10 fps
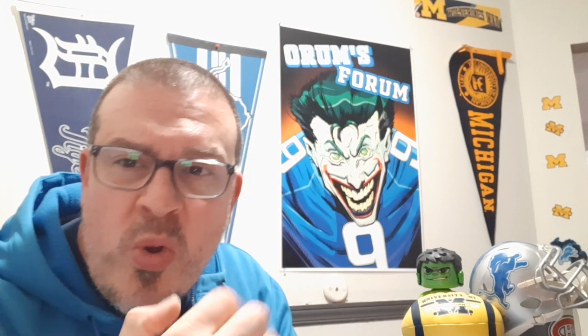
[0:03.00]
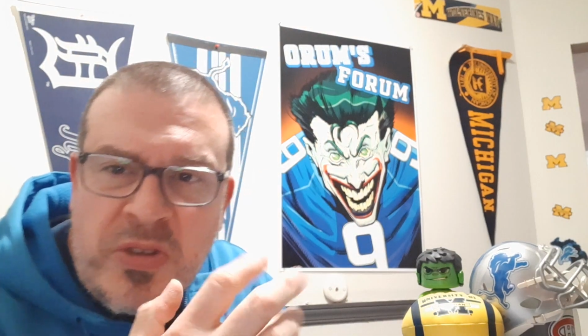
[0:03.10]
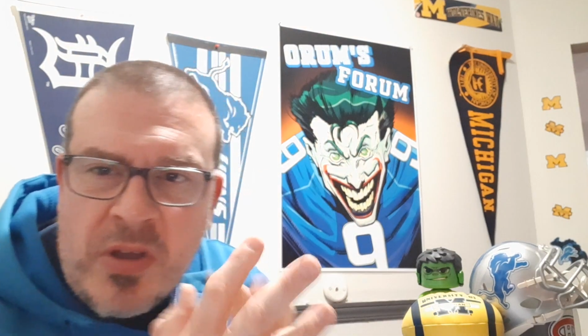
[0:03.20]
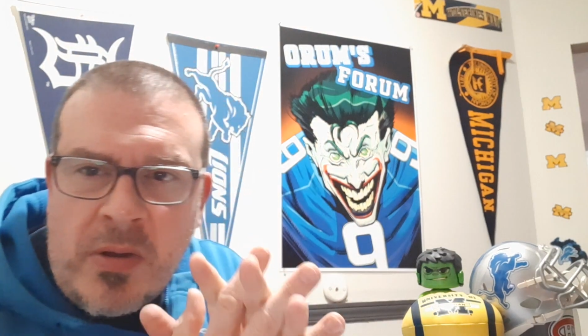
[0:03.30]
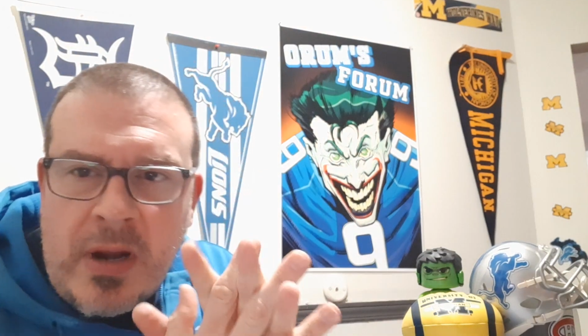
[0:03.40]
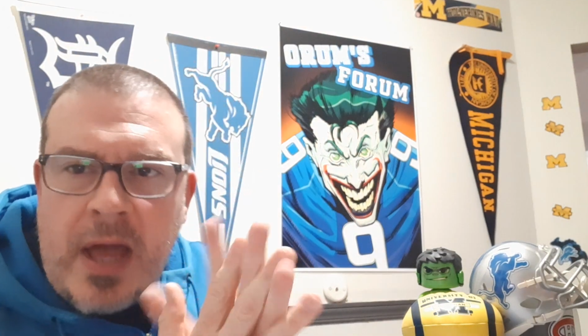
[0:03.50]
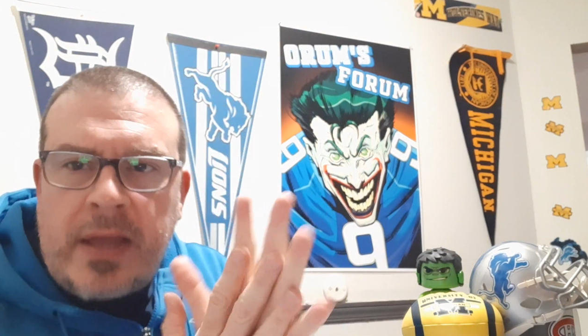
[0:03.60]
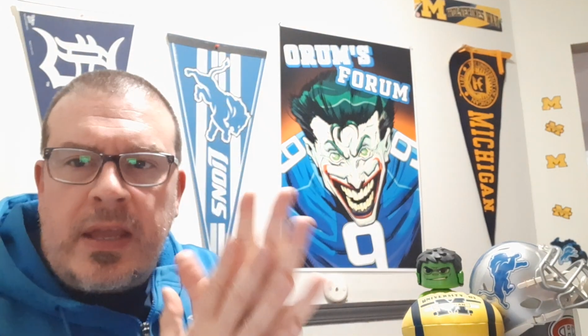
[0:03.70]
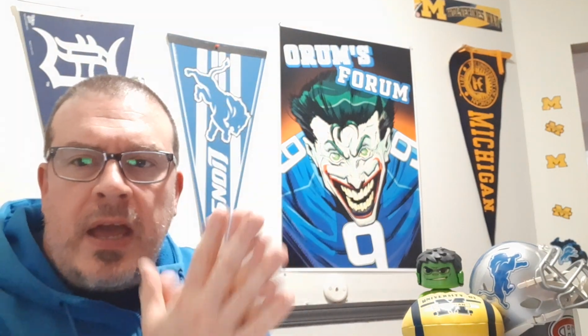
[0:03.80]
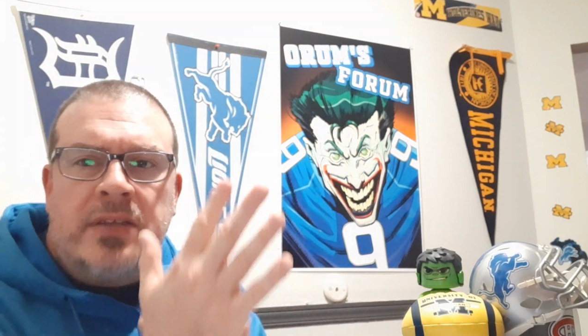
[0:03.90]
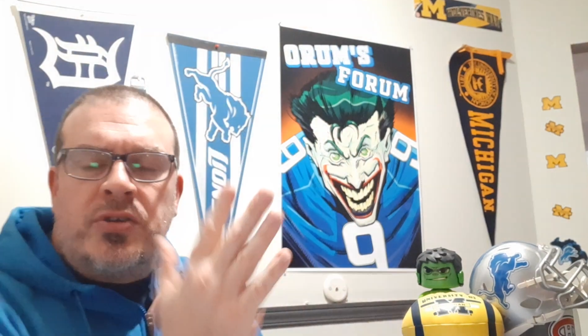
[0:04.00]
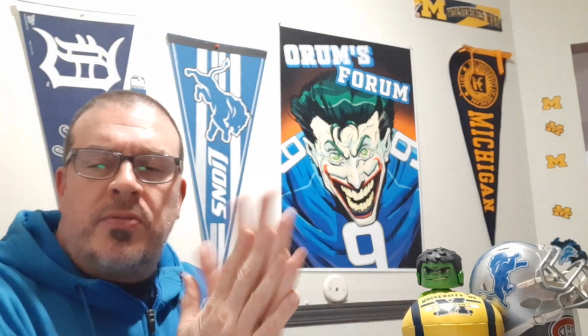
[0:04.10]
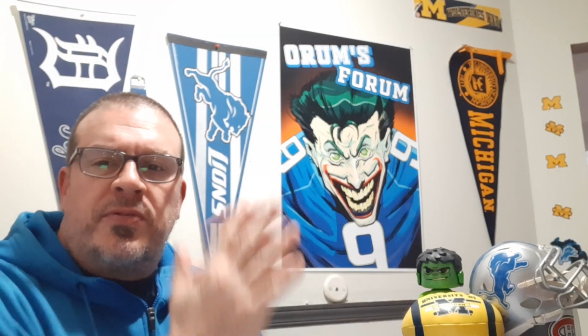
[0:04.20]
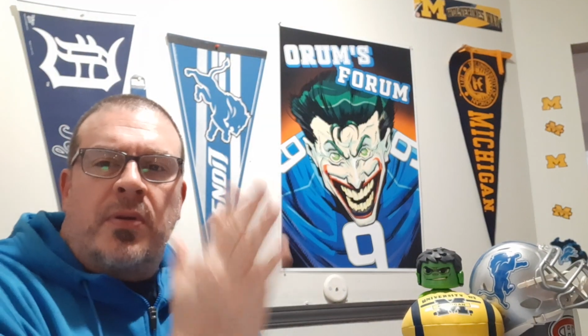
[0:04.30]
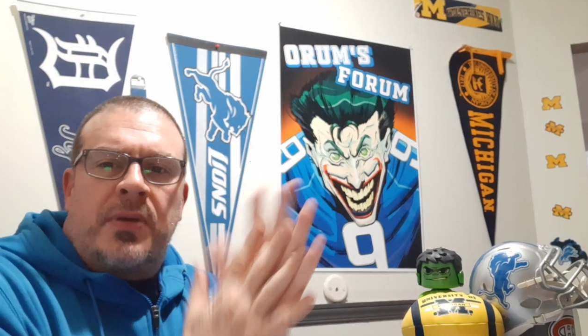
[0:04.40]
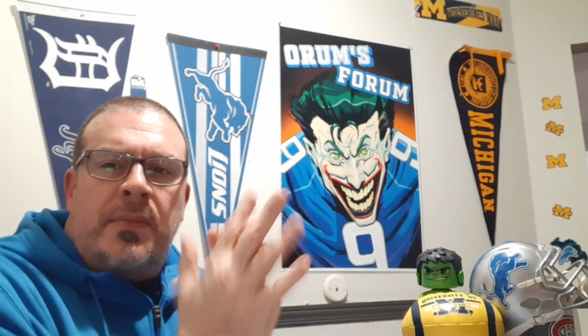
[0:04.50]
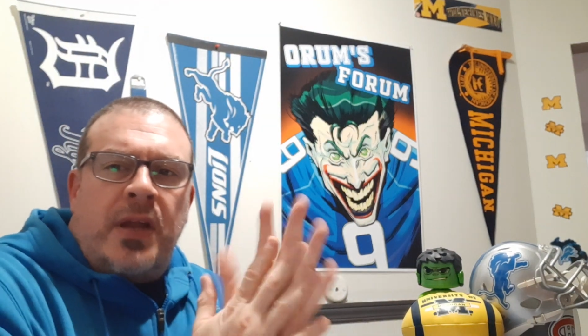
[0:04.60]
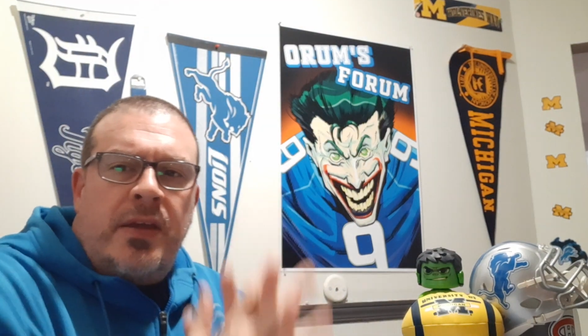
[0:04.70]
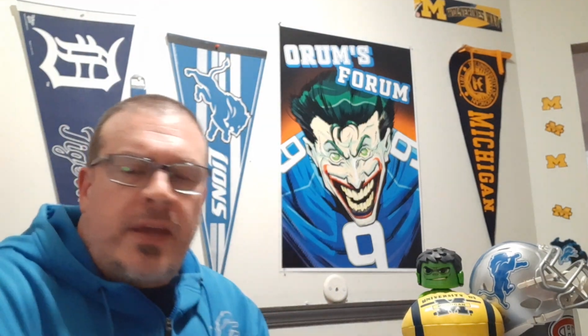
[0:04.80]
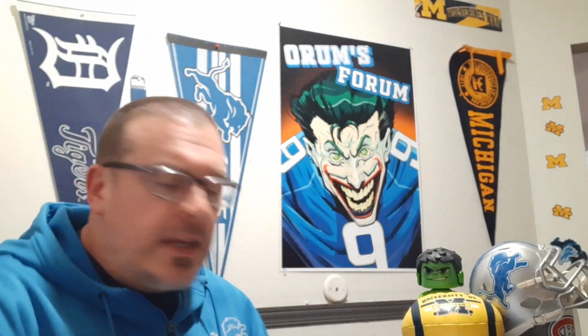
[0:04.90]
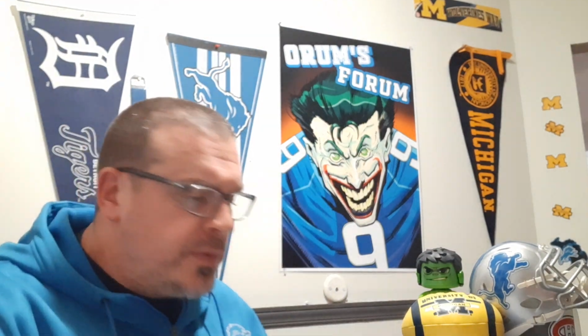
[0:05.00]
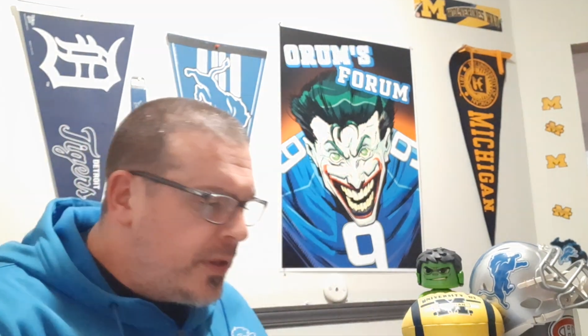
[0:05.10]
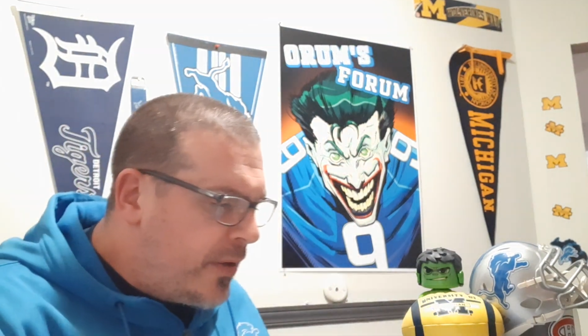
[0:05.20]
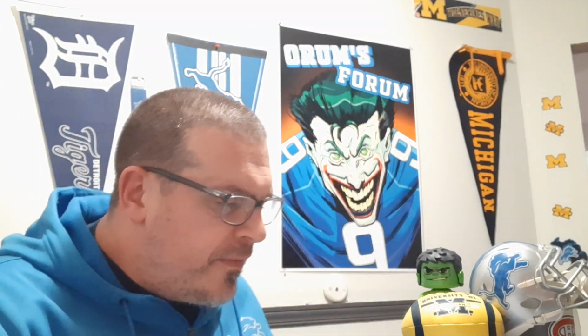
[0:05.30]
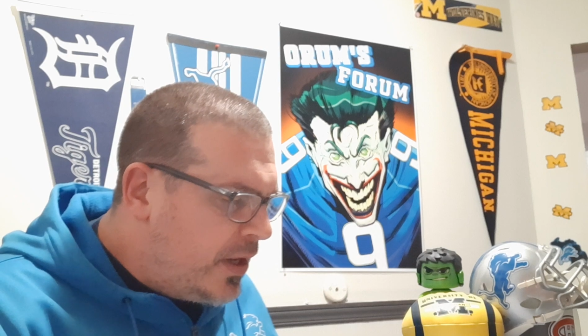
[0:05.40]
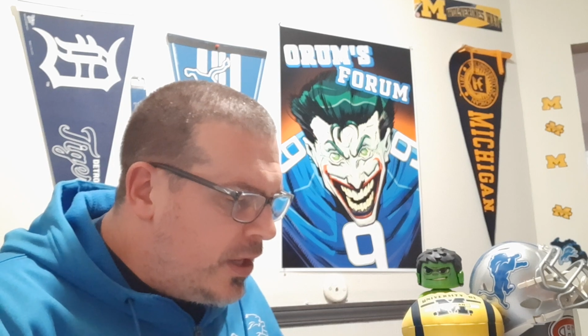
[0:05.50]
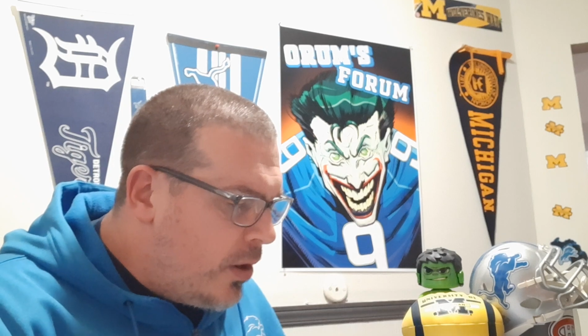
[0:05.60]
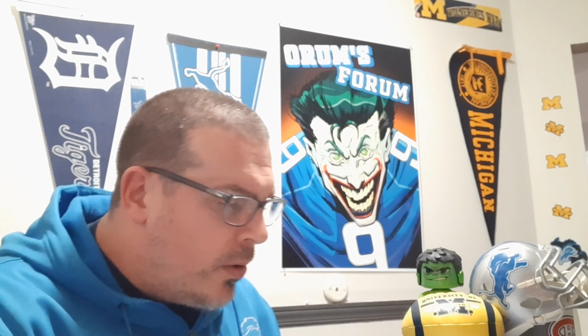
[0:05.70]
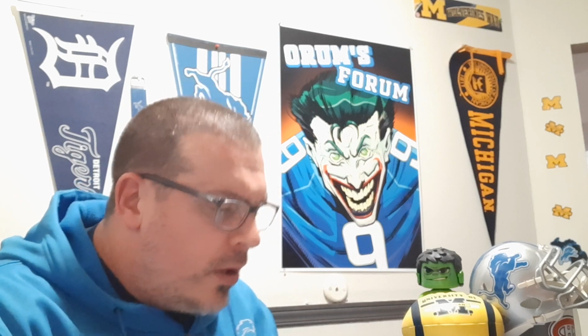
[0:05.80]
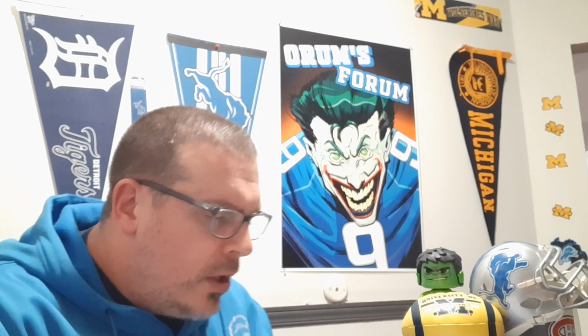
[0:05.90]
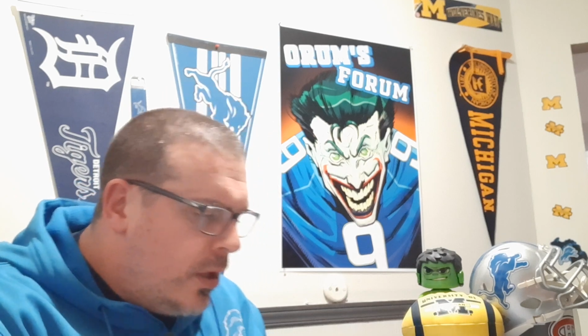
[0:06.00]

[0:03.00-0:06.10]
What's going on, guys? Orange Farm coming at you guys with another video.